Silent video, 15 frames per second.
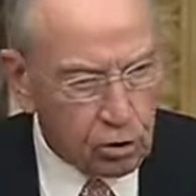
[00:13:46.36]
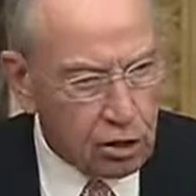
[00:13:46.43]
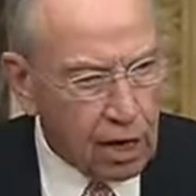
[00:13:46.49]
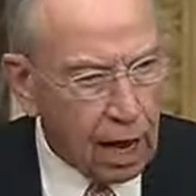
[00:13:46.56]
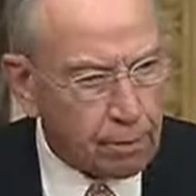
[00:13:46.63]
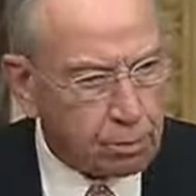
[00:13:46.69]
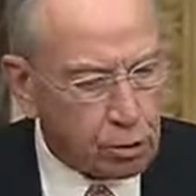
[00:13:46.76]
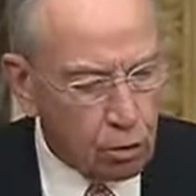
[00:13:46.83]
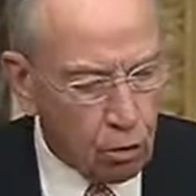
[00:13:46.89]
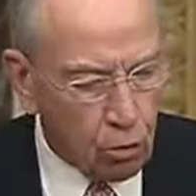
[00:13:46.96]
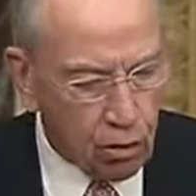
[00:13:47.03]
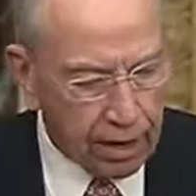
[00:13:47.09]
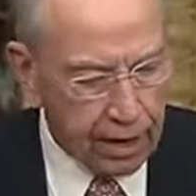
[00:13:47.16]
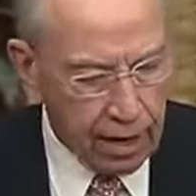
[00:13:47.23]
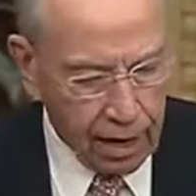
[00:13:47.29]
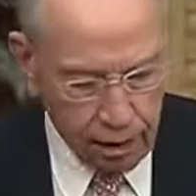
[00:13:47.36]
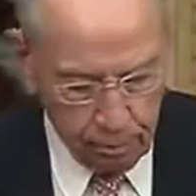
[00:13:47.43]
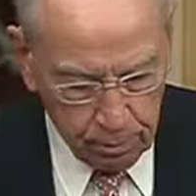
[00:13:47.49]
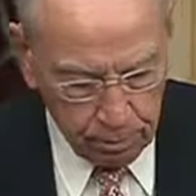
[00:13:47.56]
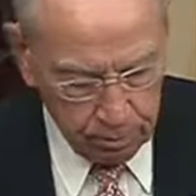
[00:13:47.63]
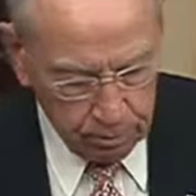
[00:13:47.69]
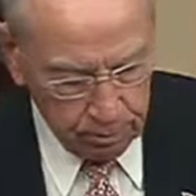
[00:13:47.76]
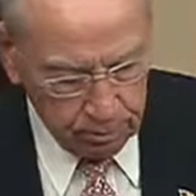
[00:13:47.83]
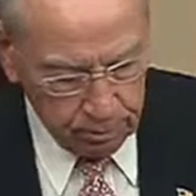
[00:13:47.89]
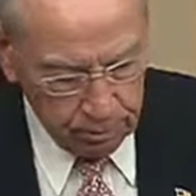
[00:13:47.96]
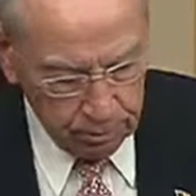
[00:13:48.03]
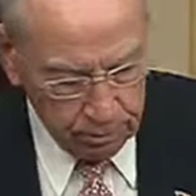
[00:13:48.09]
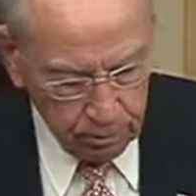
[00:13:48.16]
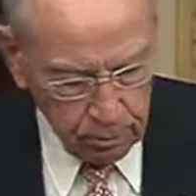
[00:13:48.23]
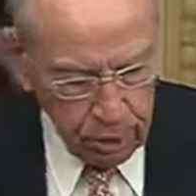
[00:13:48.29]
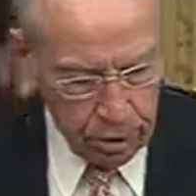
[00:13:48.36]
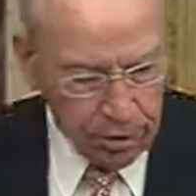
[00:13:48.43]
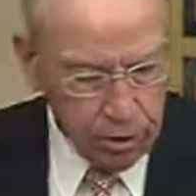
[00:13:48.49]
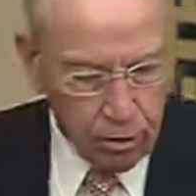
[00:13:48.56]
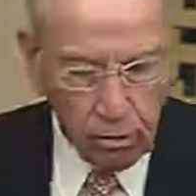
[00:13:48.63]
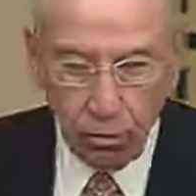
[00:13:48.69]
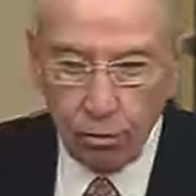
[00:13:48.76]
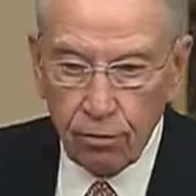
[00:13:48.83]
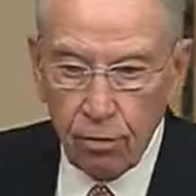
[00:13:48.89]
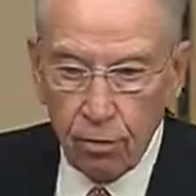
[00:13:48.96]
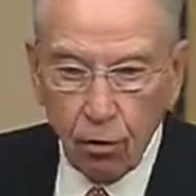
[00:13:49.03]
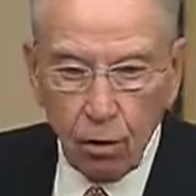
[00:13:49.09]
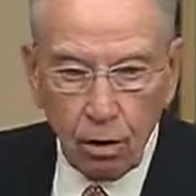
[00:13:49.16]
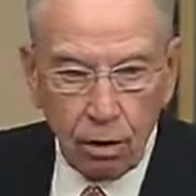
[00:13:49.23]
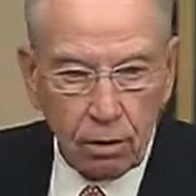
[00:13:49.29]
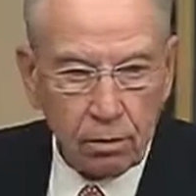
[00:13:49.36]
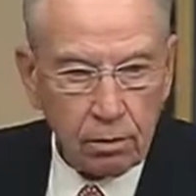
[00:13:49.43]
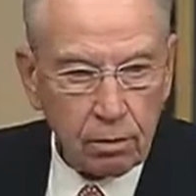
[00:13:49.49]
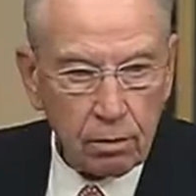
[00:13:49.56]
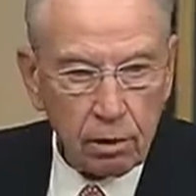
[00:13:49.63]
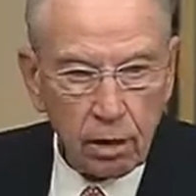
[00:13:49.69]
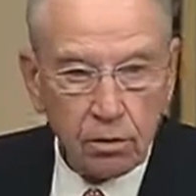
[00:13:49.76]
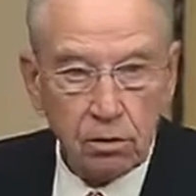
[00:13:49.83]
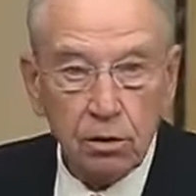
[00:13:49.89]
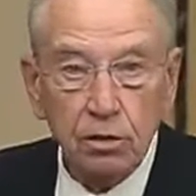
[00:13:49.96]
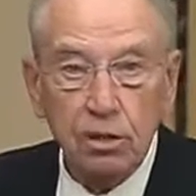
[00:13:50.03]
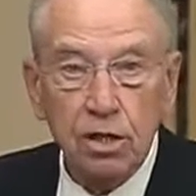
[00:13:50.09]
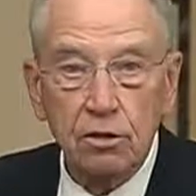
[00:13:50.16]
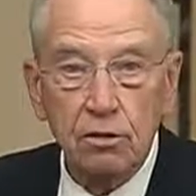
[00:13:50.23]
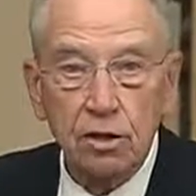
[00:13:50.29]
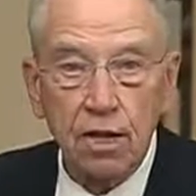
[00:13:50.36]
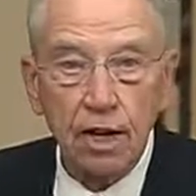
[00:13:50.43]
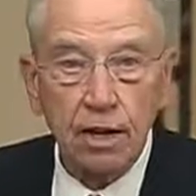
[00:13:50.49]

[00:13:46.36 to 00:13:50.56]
stop screwing up. I yield the floor. I suggest the